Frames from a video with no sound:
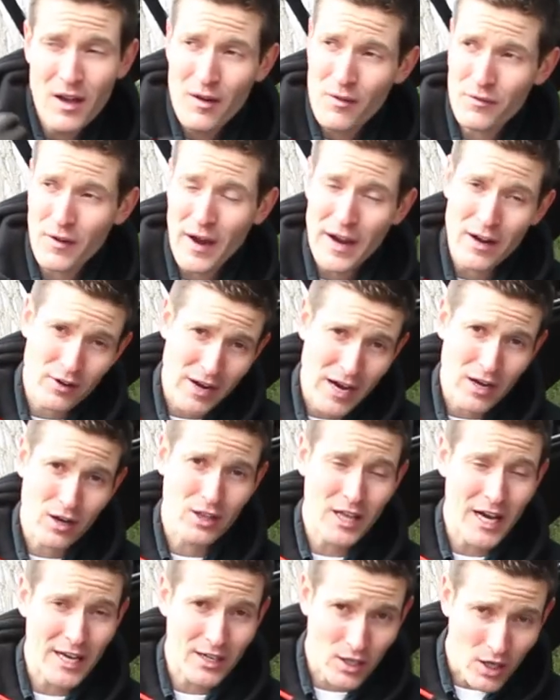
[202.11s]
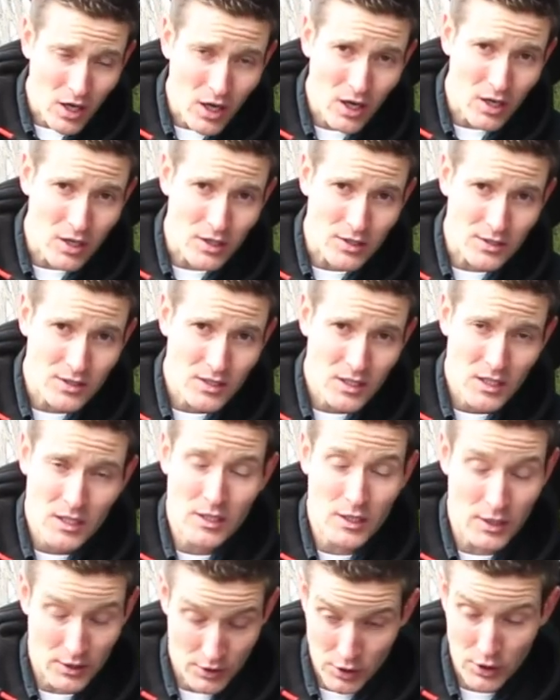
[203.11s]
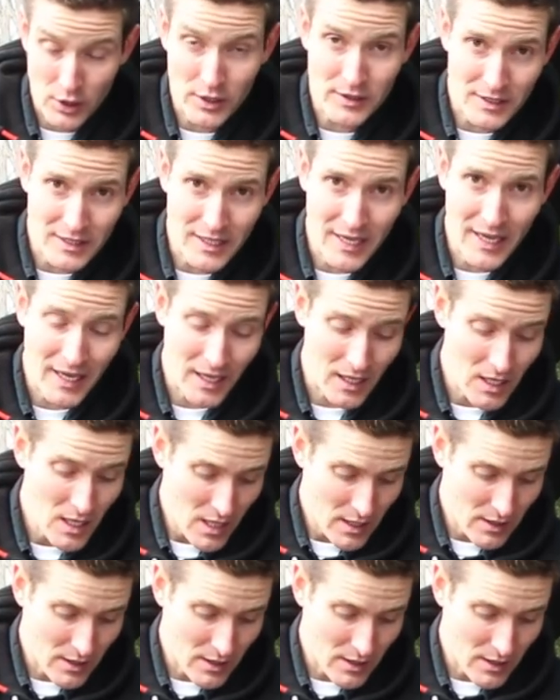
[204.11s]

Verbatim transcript: fire out a lot of cars during the day,